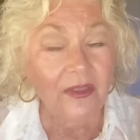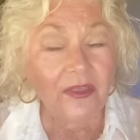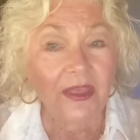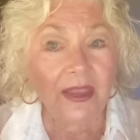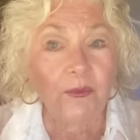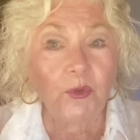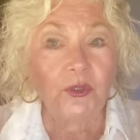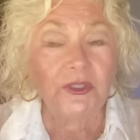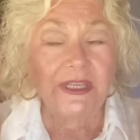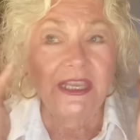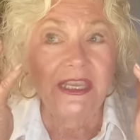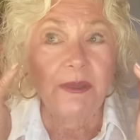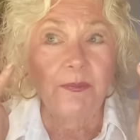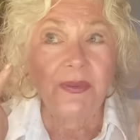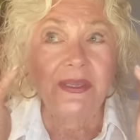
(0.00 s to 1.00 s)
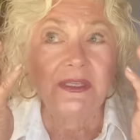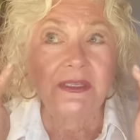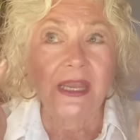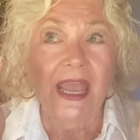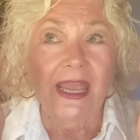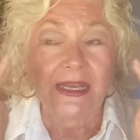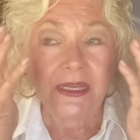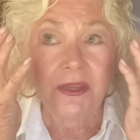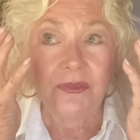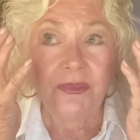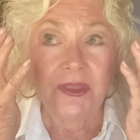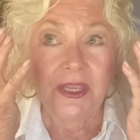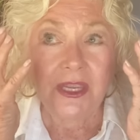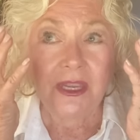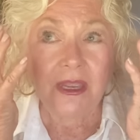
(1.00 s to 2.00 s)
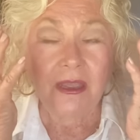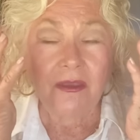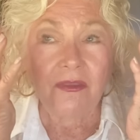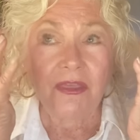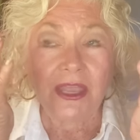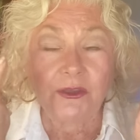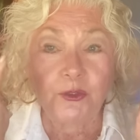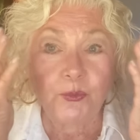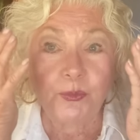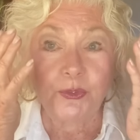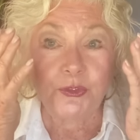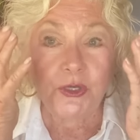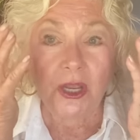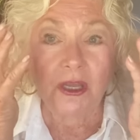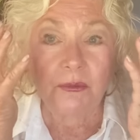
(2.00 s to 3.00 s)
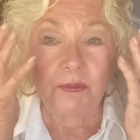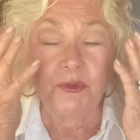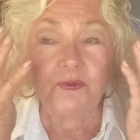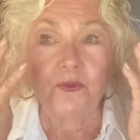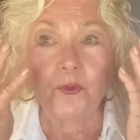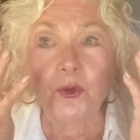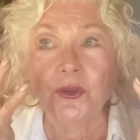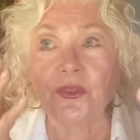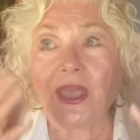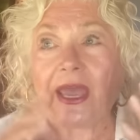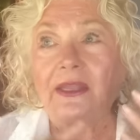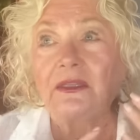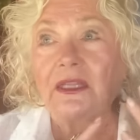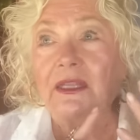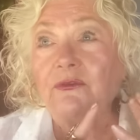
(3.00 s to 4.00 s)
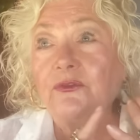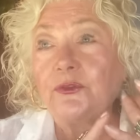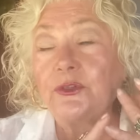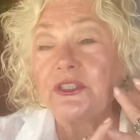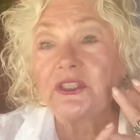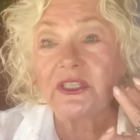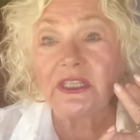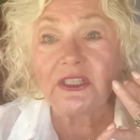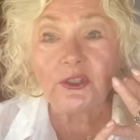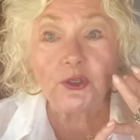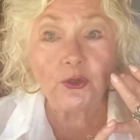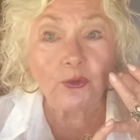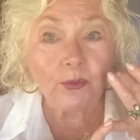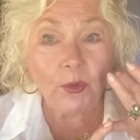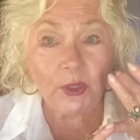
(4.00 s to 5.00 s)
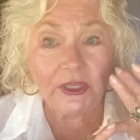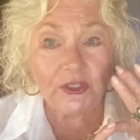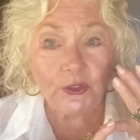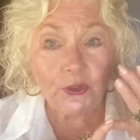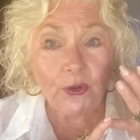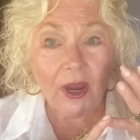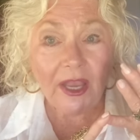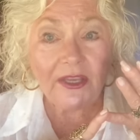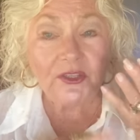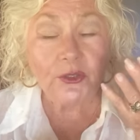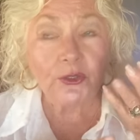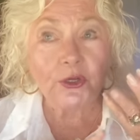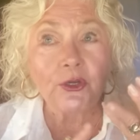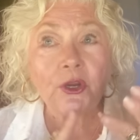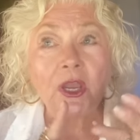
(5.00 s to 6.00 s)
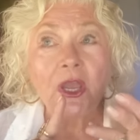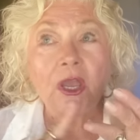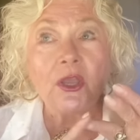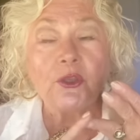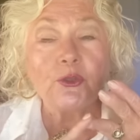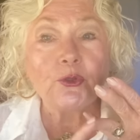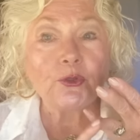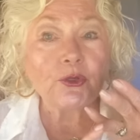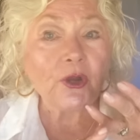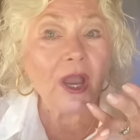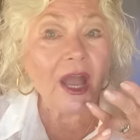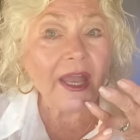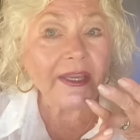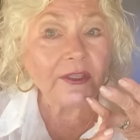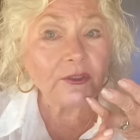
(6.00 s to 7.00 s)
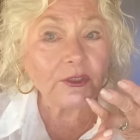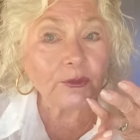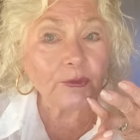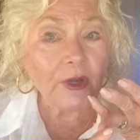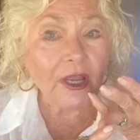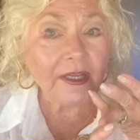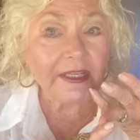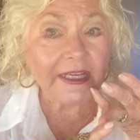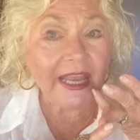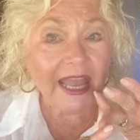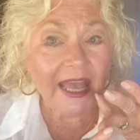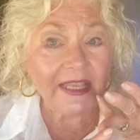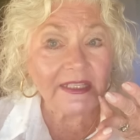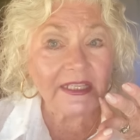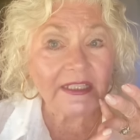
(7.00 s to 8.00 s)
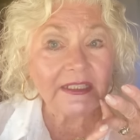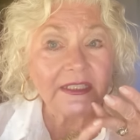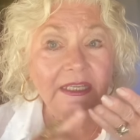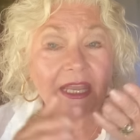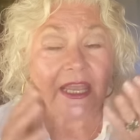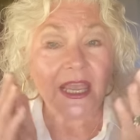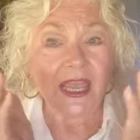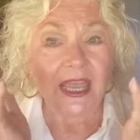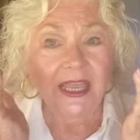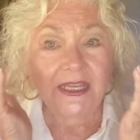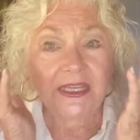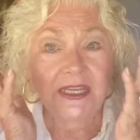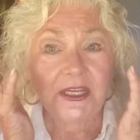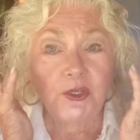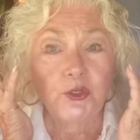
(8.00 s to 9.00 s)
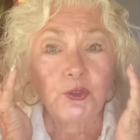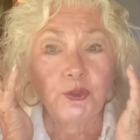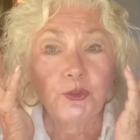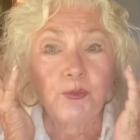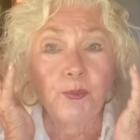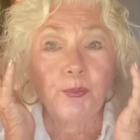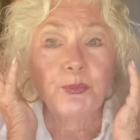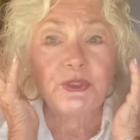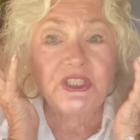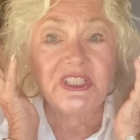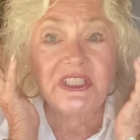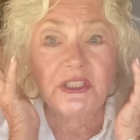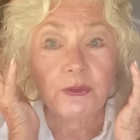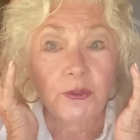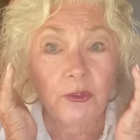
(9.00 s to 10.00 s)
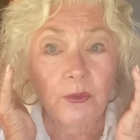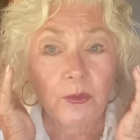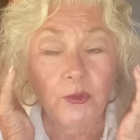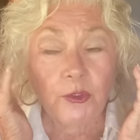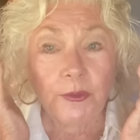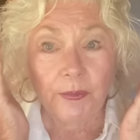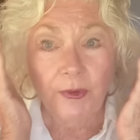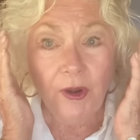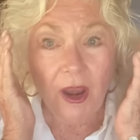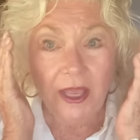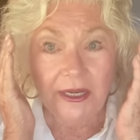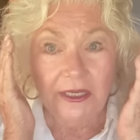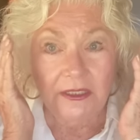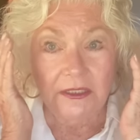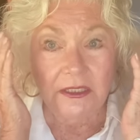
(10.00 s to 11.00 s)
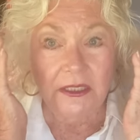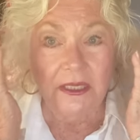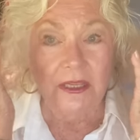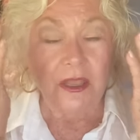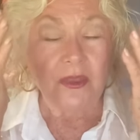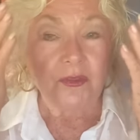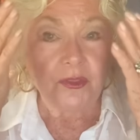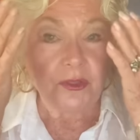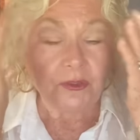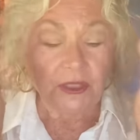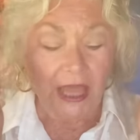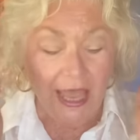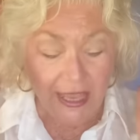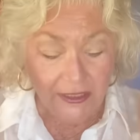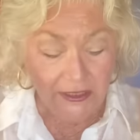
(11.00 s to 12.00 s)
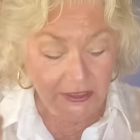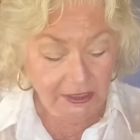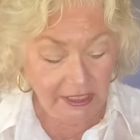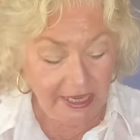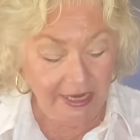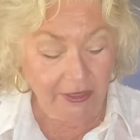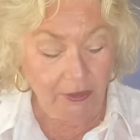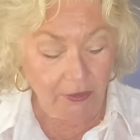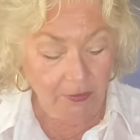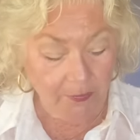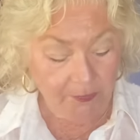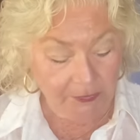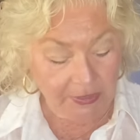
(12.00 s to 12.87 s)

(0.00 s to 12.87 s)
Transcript: they will keep in anything that you put on before that, like, for instance, your moisturizer, your hyaluronic acid, any good serum or product. The last layer